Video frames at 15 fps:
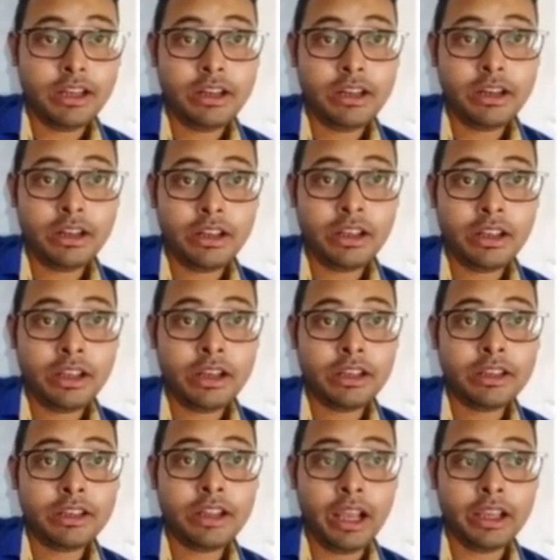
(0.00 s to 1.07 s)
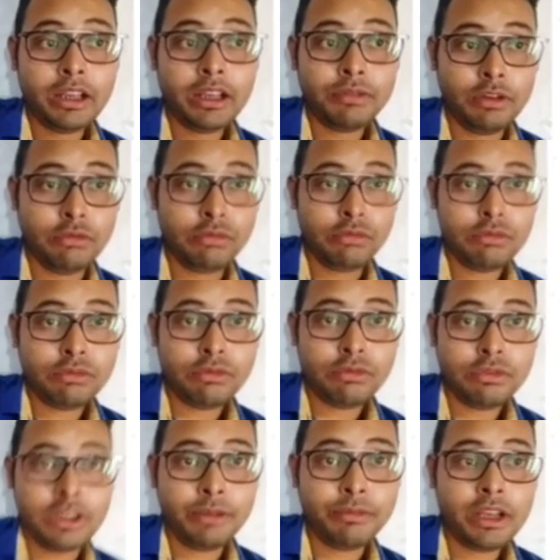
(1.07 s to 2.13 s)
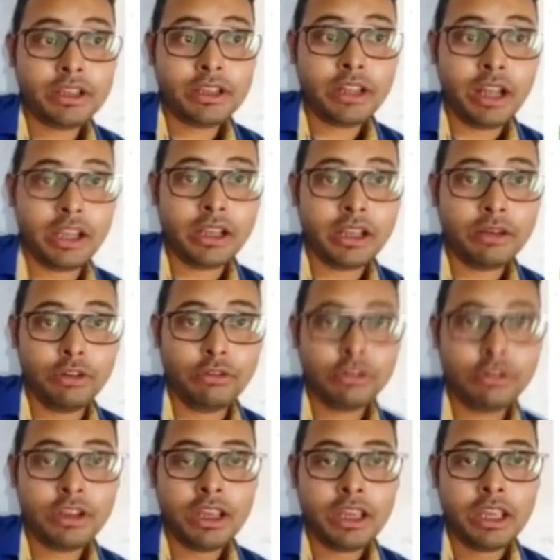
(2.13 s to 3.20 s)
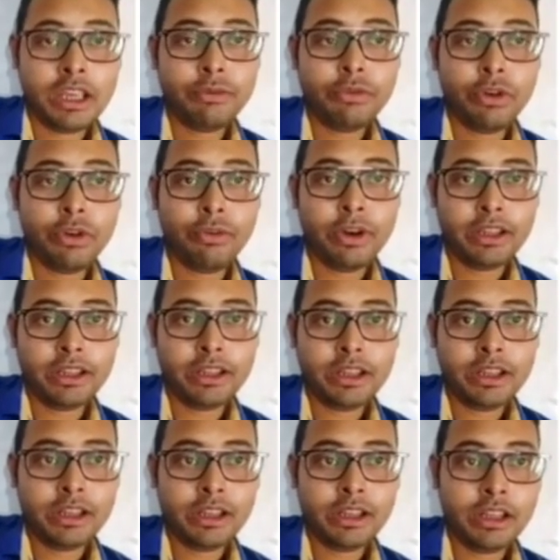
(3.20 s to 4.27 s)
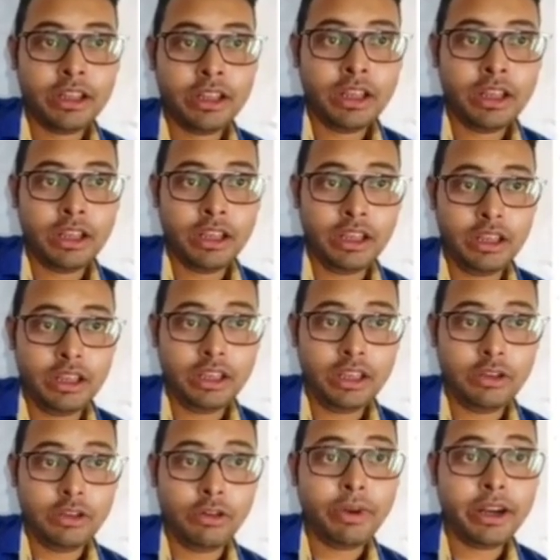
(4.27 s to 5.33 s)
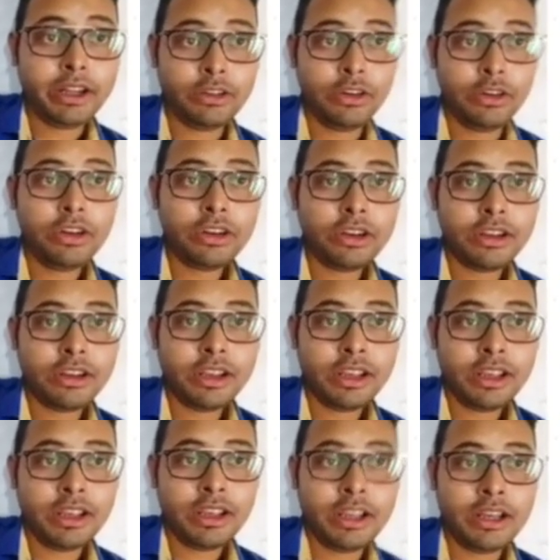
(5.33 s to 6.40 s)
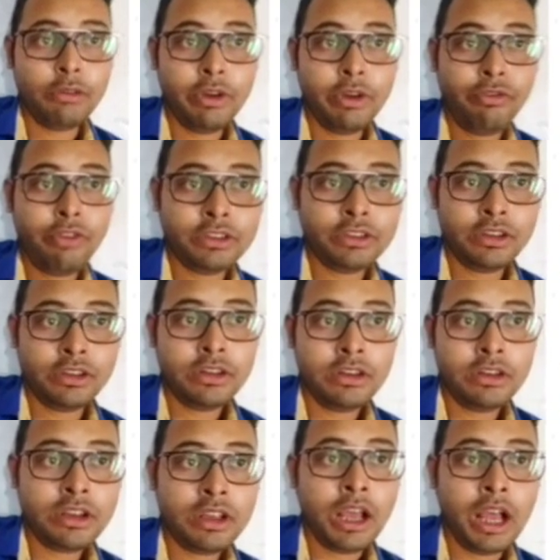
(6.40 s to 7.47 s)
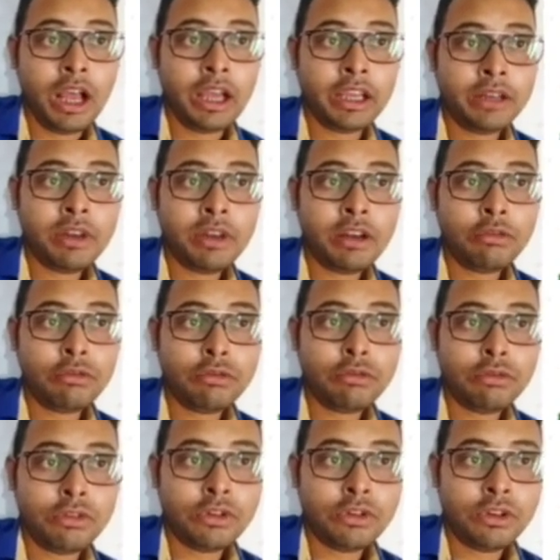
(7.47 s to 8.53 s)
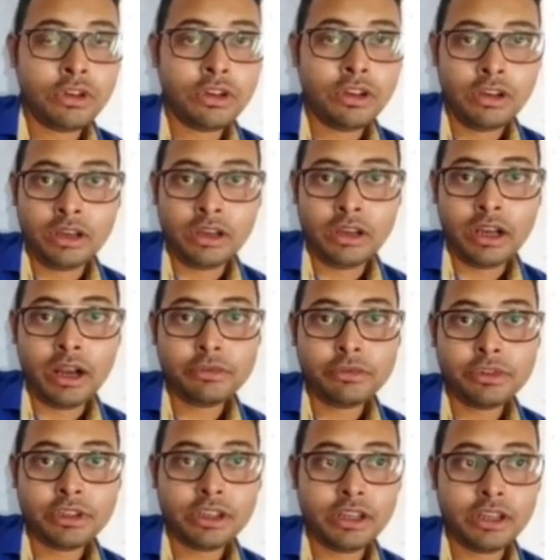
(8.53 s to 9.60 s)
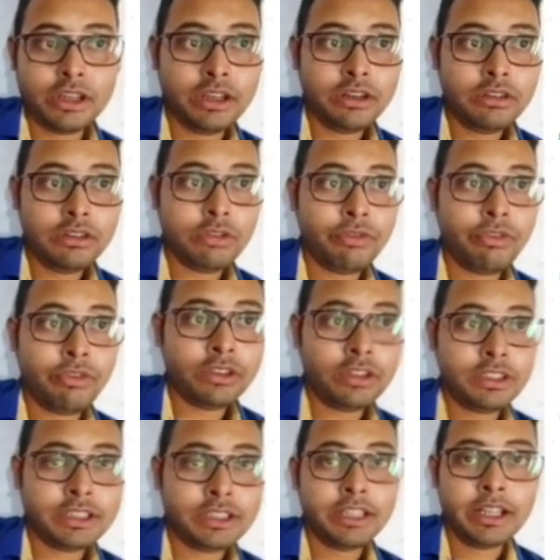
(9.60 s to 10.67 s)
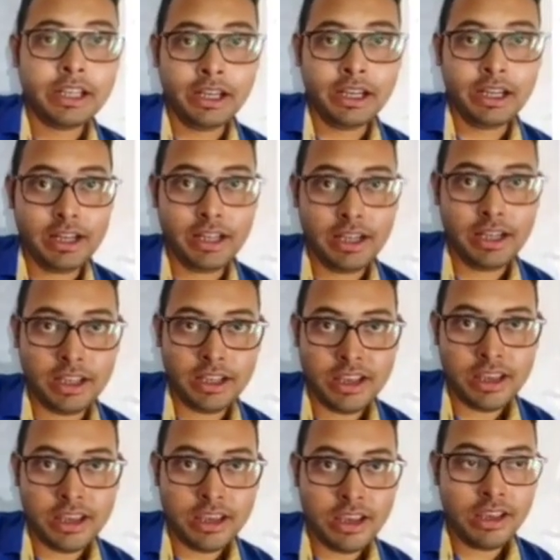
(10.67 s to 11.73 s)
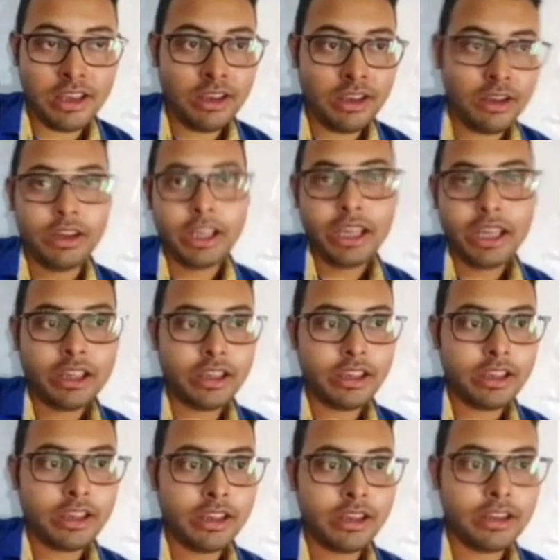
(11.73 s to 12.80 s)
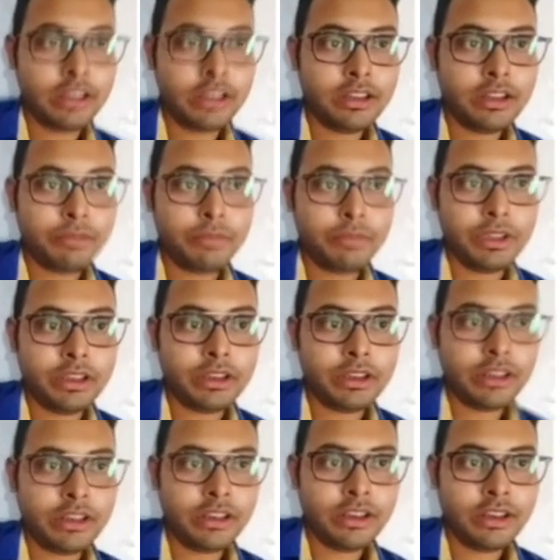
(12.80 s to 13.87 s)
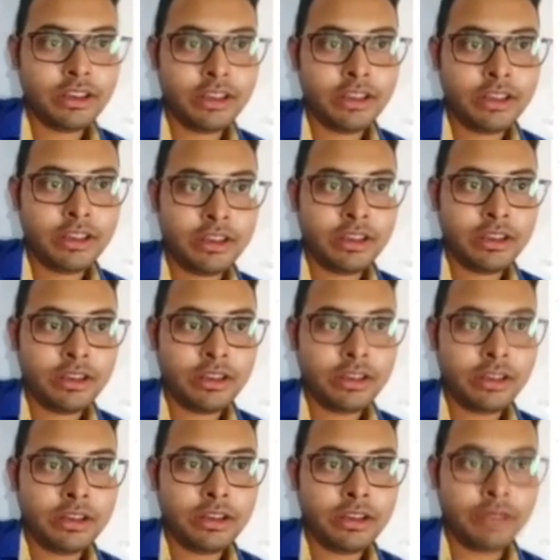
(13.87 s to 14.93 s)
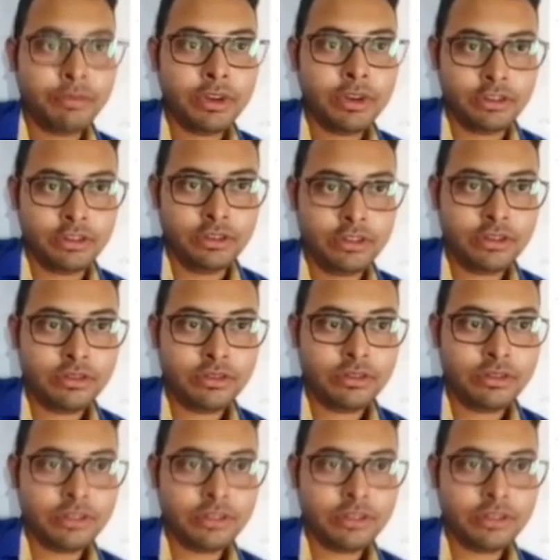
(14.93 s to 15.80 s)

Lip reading: then this is the eigenvalue, lambda is the eigenvalue. If we operate operator in a wave function, eigenvalue comes, then wave function is regenerated. Okay, this is the basic definition,